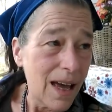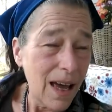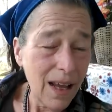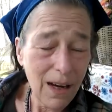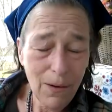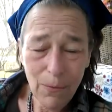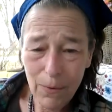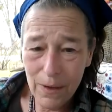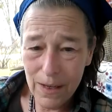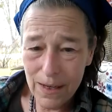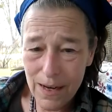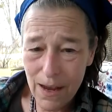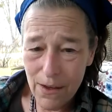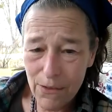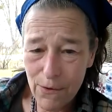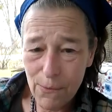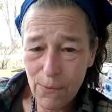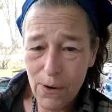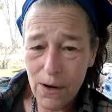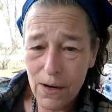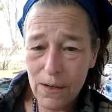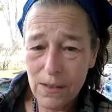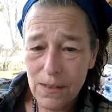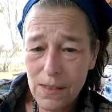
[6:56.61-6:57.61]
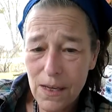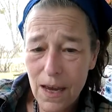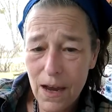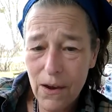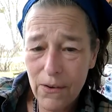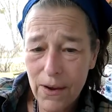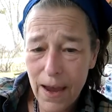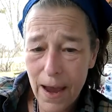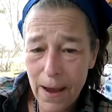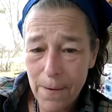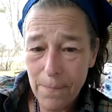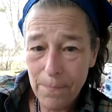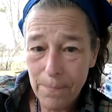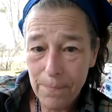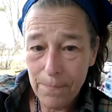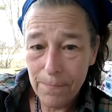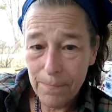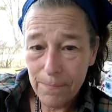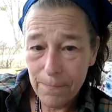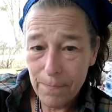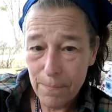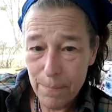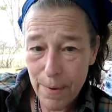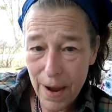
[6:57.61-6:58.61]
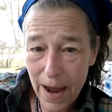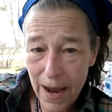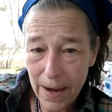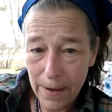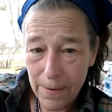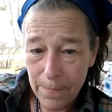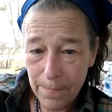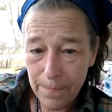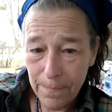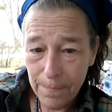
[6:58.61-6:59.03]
I don't really know the words. Okay, bye.